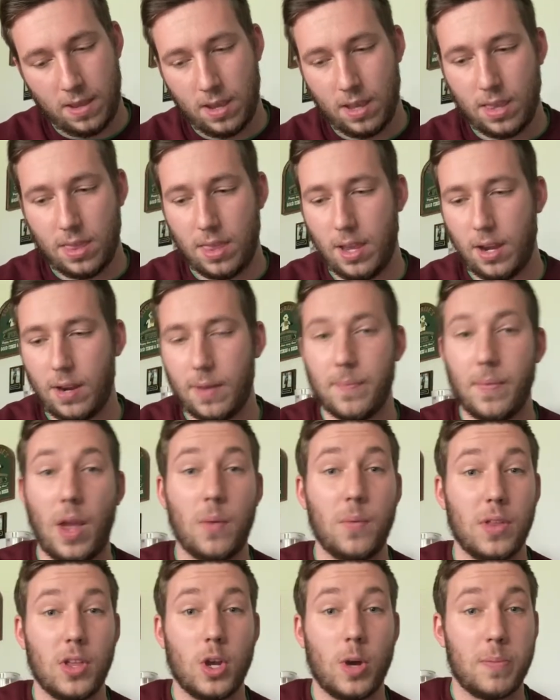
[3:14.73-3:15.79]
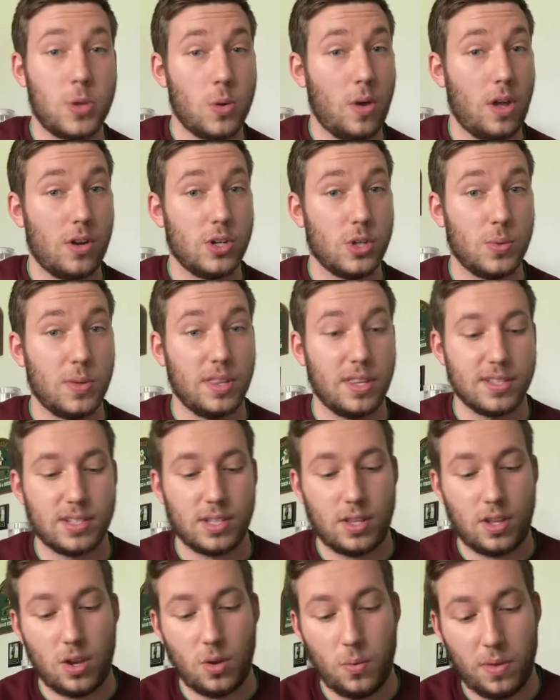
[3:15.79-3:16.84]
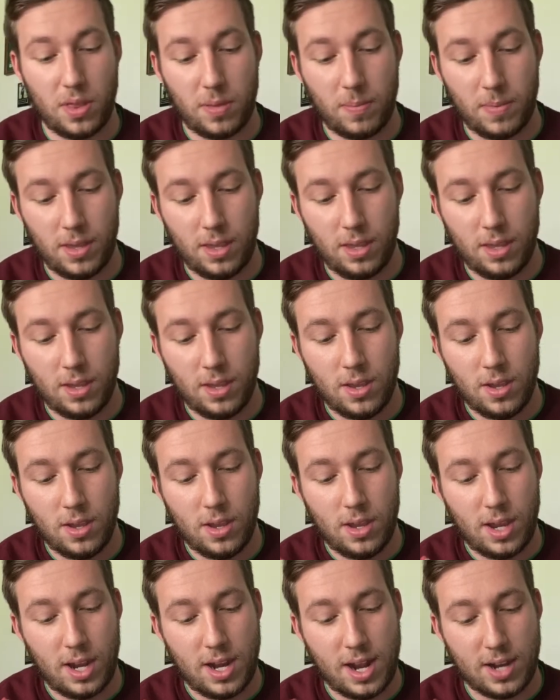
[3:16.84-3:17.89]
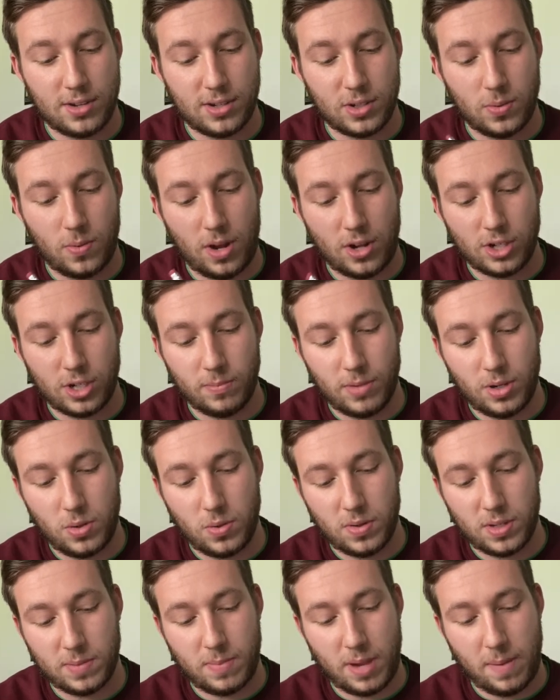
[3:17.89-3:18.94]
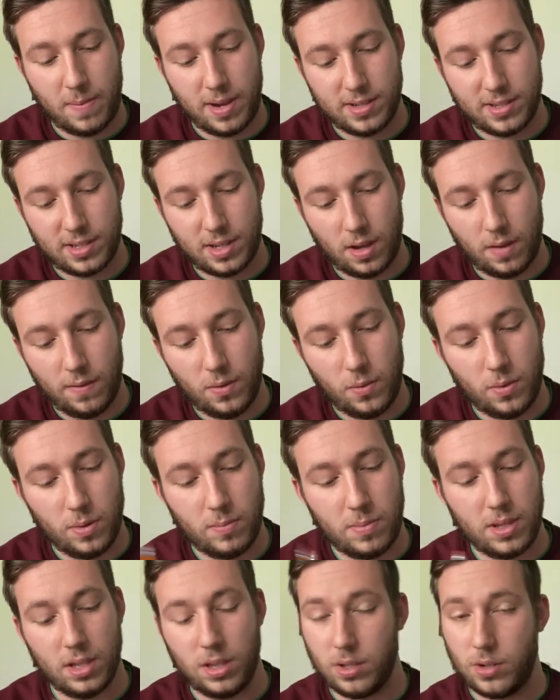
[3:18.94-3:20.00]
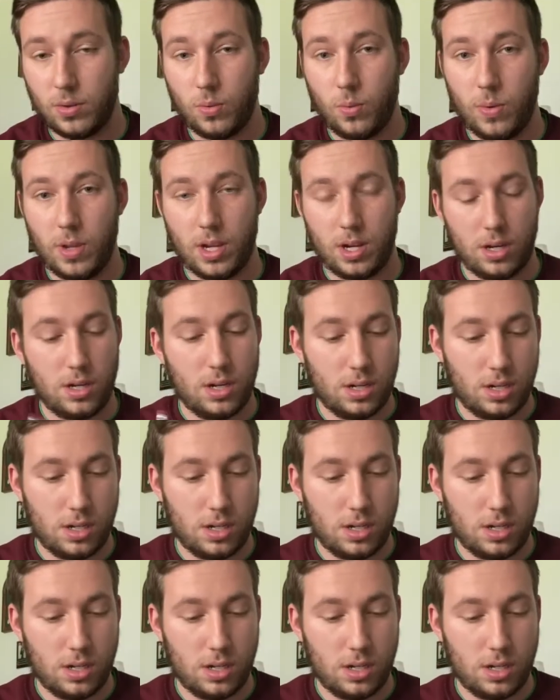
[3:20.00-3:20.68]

there. I really hope you all are doing this along with me and not just watching me do this by myself. It would be a little weird.